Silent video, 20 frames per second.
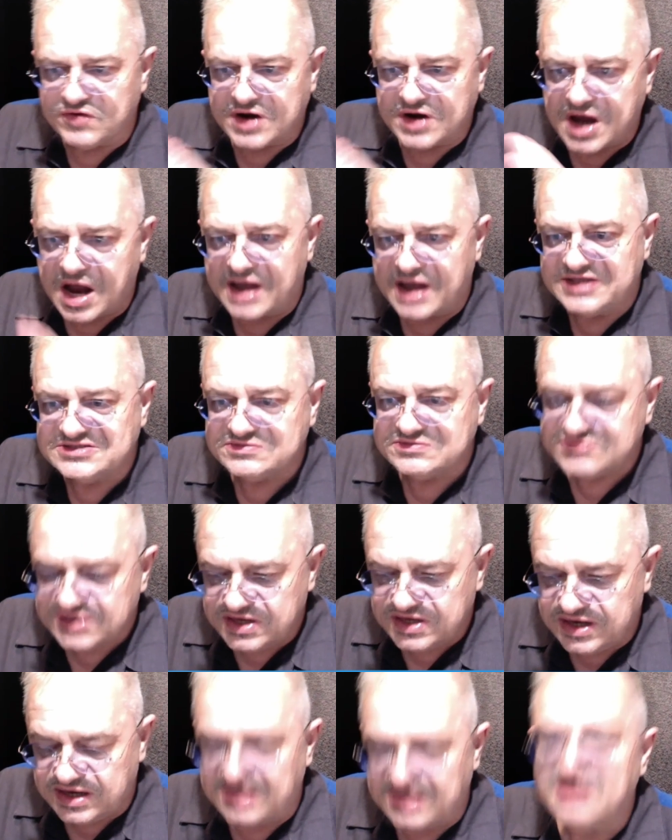they have different
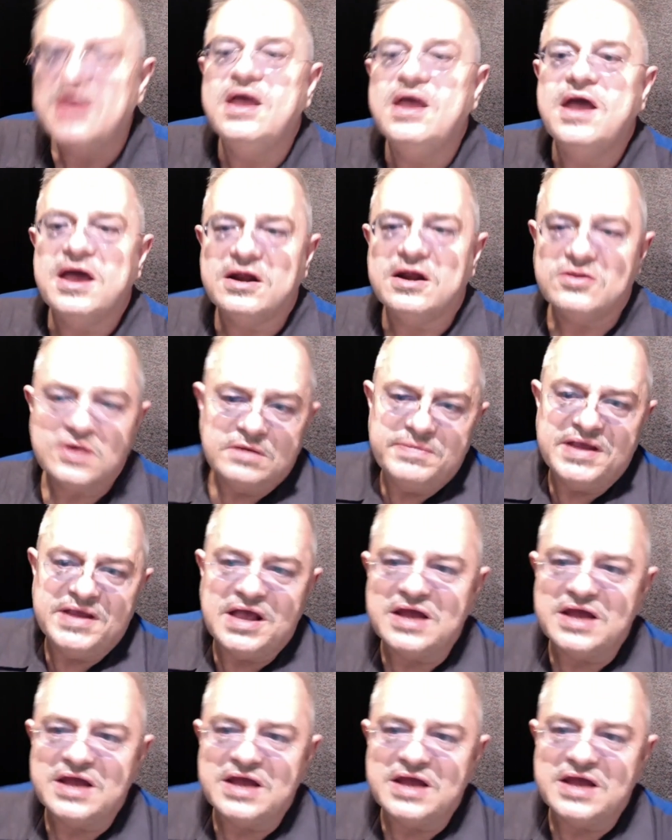kinds of tea.